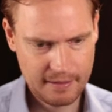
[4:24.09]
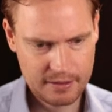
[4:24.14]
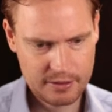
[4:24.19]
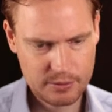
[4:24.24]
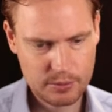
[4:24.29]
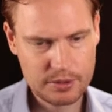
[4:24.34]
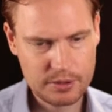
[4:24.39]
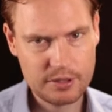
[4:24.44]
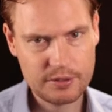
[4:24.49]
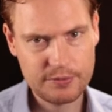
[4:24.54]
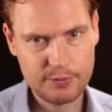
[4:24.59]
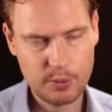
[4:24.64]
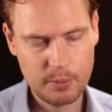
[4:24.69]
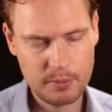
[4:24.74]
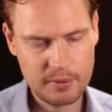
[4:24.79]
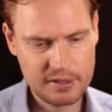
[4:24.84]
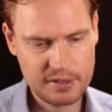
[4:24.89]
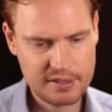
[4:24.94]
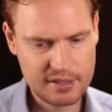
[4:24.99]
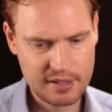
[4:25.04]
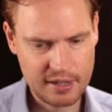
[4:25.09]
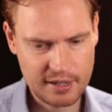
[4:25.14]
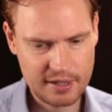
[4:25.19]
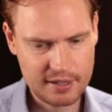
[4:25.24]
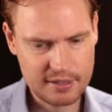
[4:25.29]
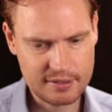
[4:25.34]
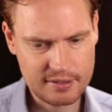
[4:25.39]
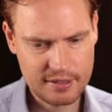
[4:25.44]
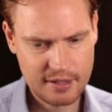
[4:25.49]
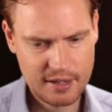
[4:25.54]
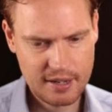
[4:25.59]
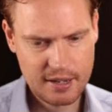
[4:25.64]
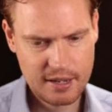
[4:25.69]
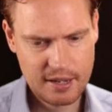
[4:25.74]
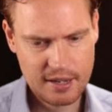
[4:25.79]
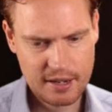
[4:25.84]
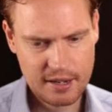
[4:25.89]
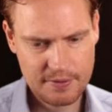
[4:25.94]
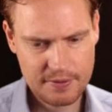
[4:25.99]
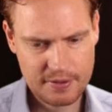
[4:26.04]
So what this formula is saying is,
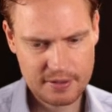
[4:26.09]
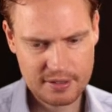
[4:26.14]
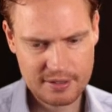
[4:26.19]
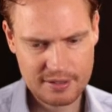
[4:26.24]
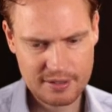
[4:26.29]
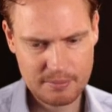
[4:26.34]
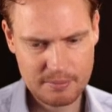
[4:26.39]
if this is